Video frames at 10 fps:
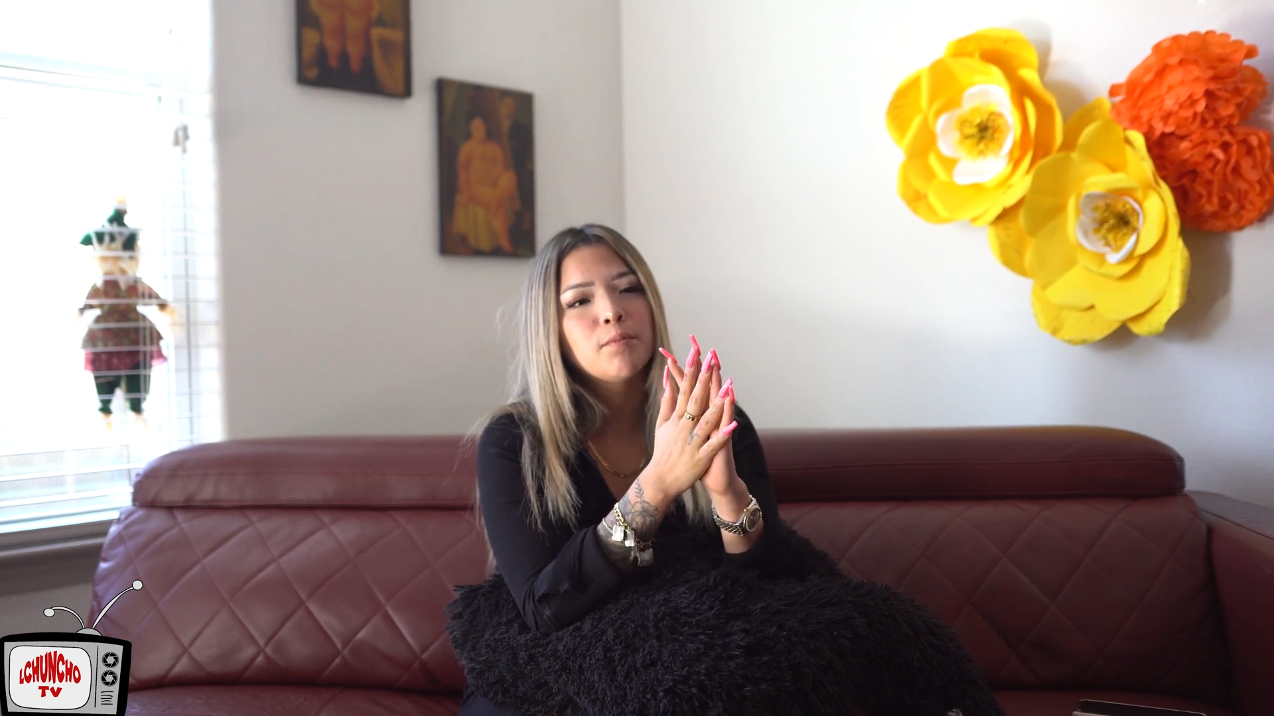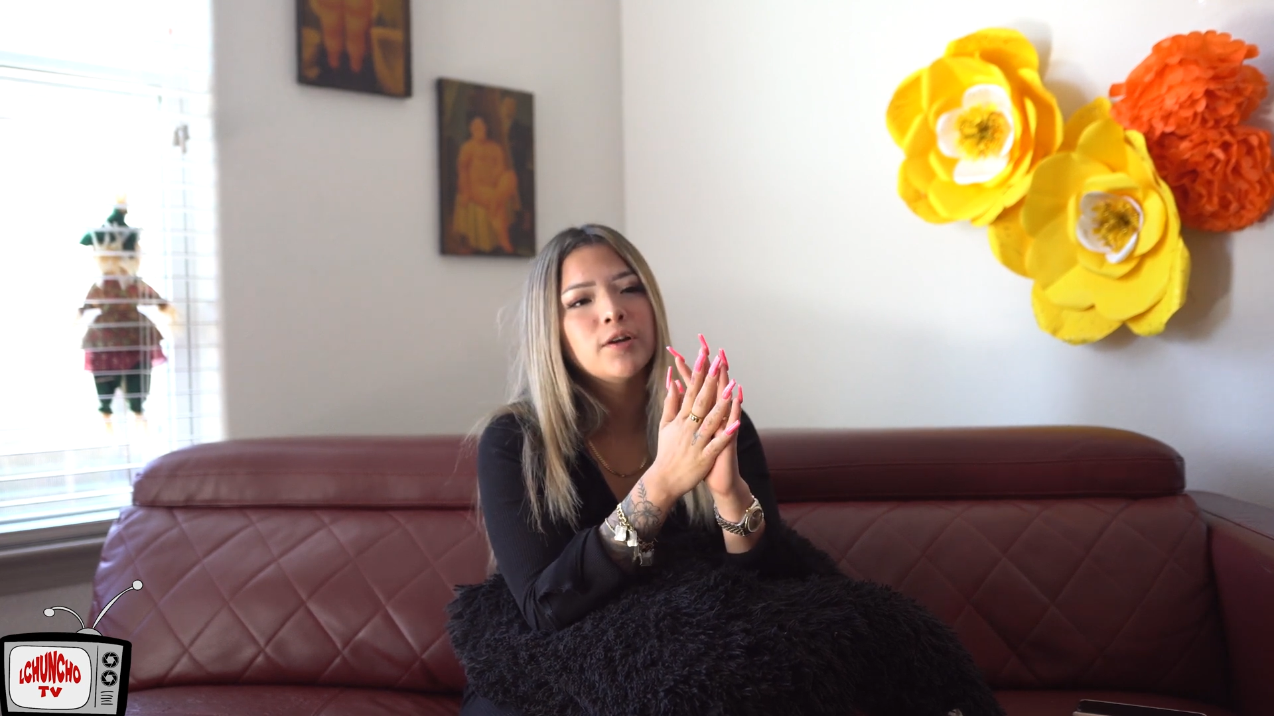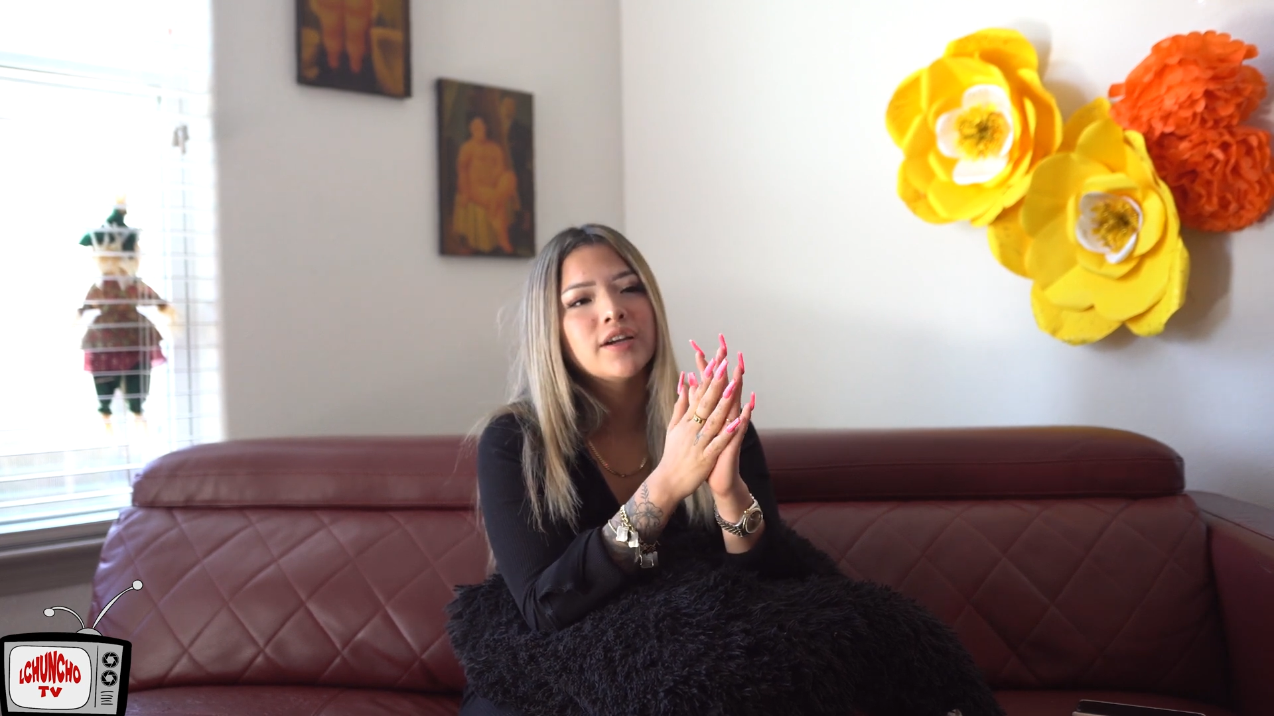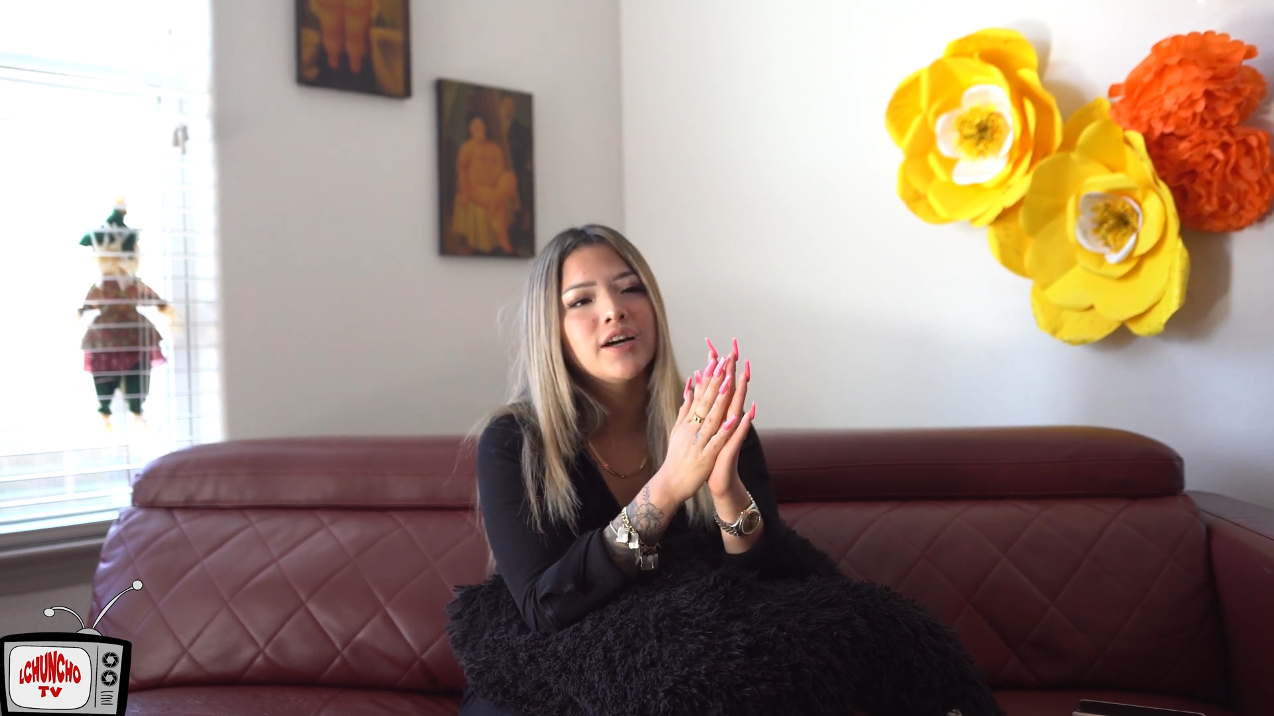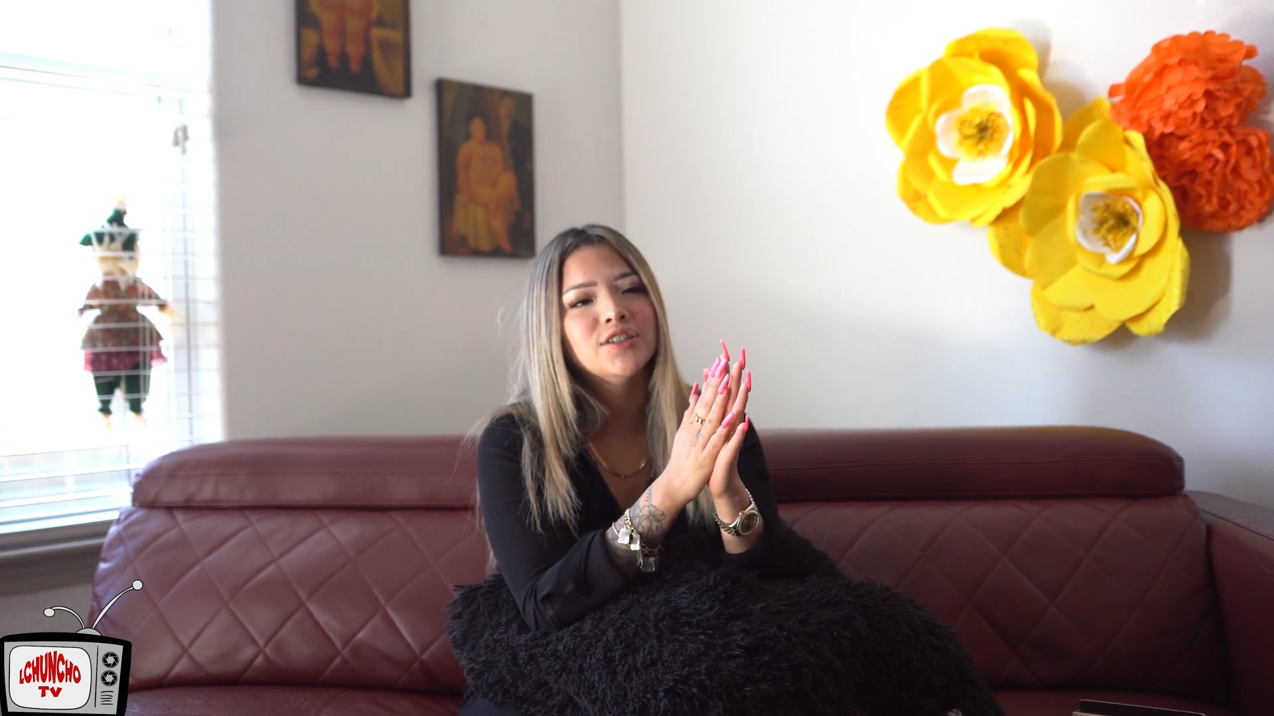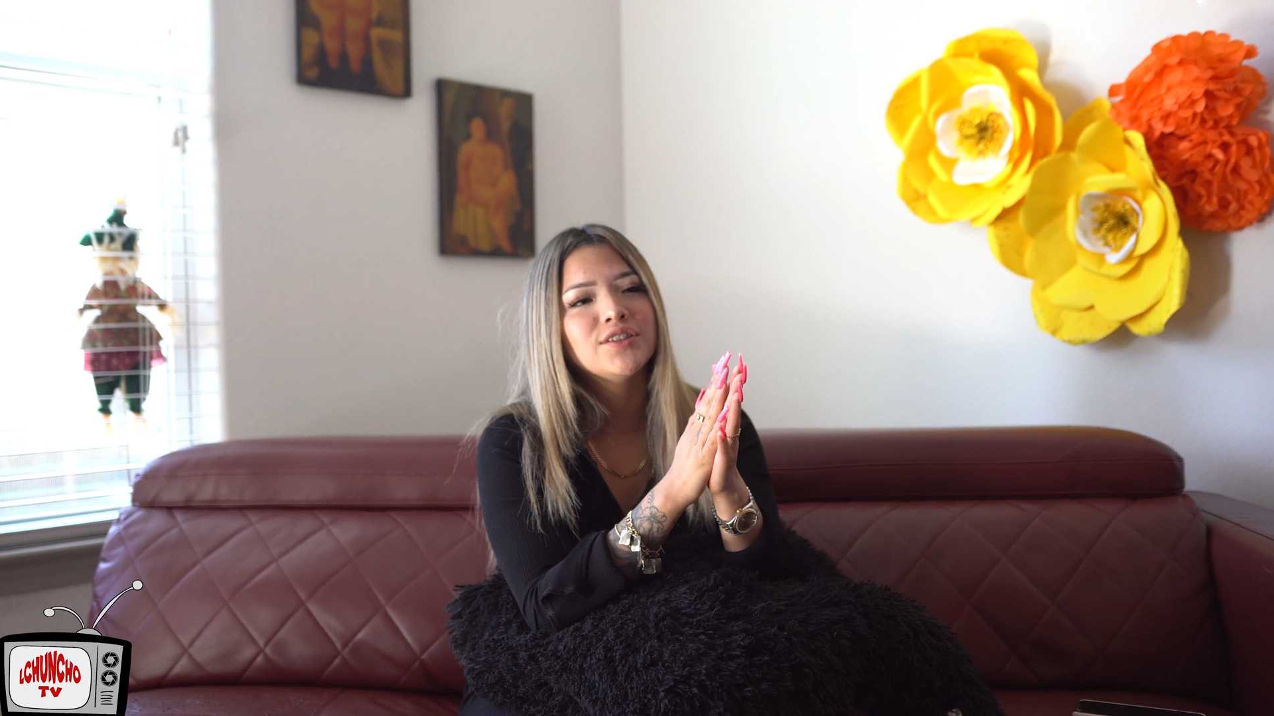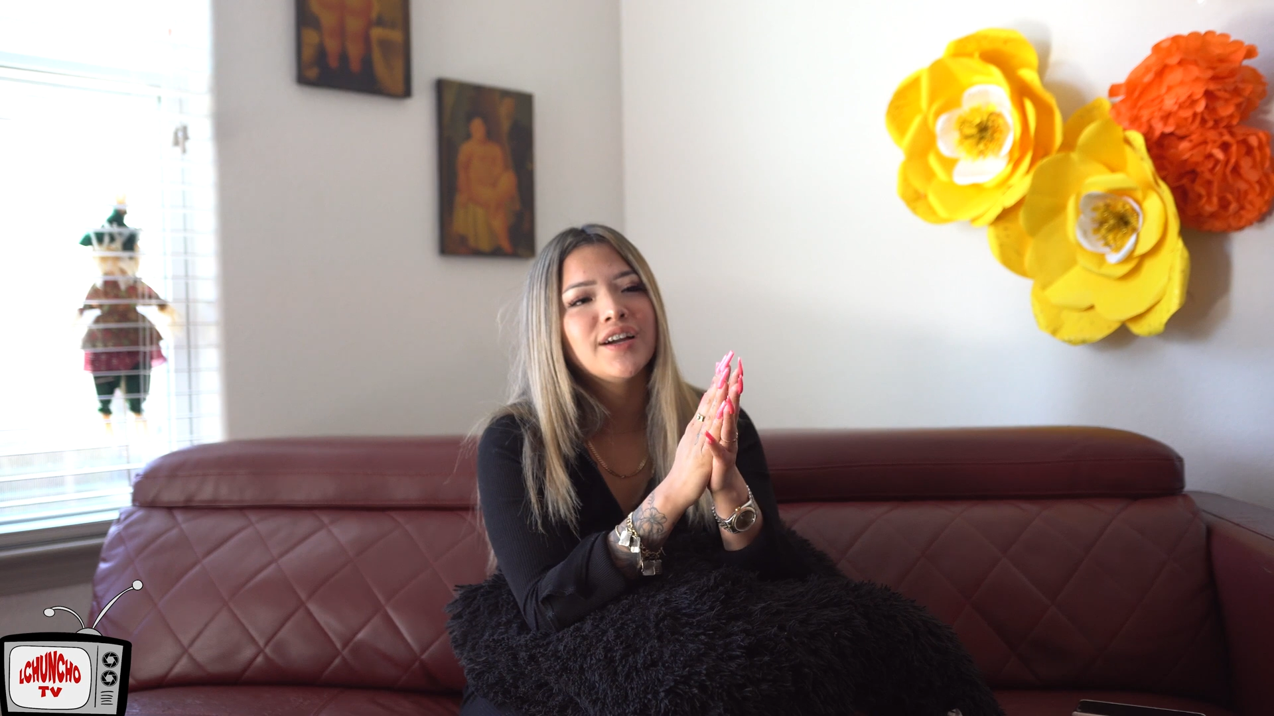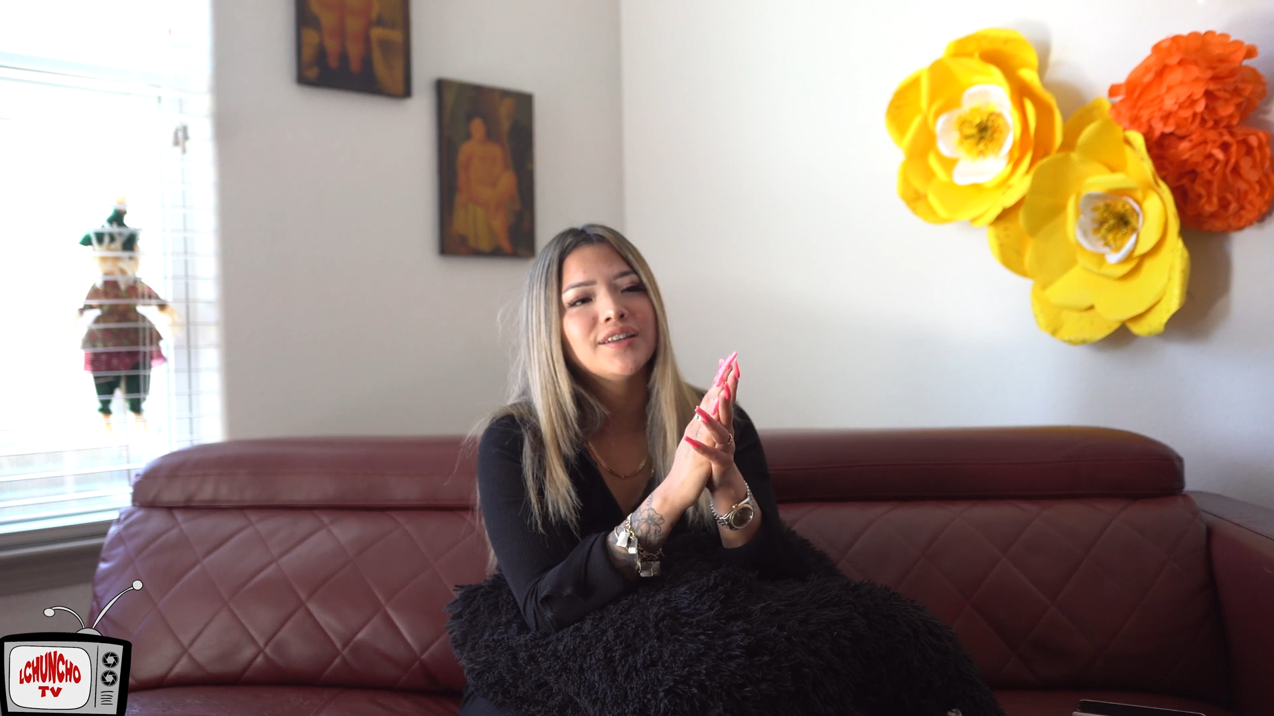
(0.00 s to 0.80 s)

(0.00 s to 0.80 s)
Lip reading: pretty country